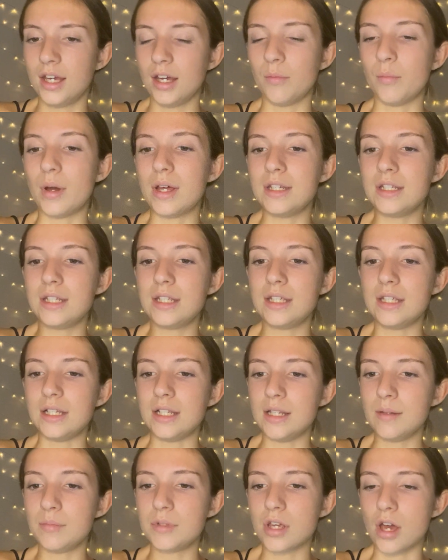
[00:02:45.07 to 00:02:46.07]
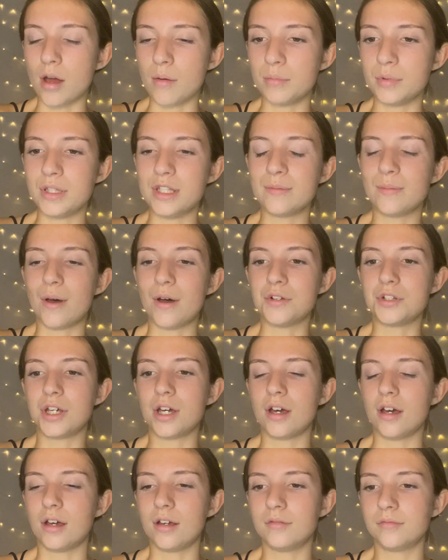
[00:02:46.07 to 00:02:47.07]
And when he leaped up and smiled
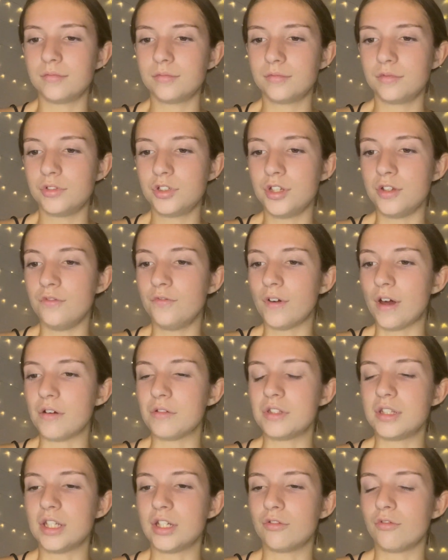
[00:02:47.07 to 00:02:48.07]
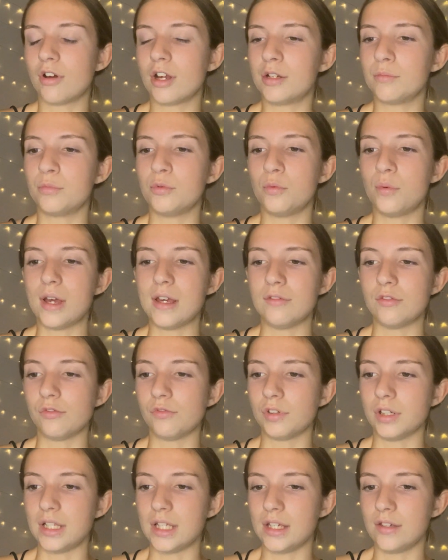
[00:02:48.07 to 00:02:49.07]
at her, she felt an incredible wave
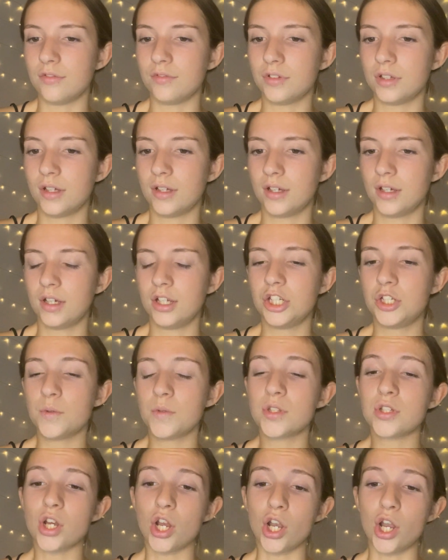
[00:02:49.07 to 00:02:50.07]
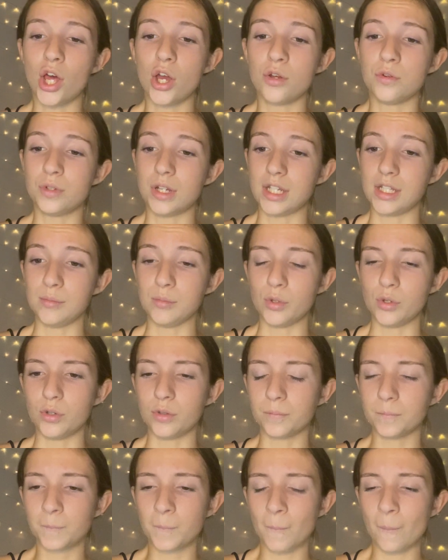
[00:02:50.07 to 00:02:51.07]
of relief. She wasn't alone
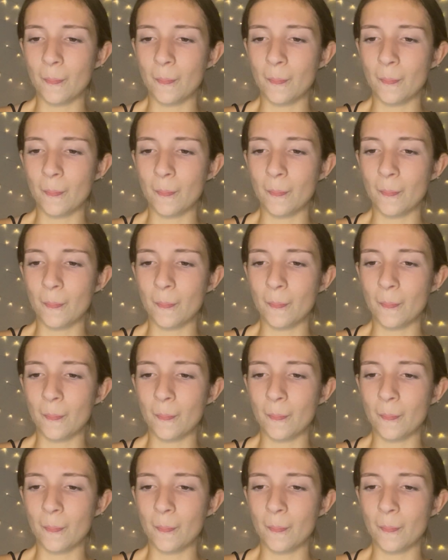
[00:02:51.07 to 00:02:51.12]
anymore.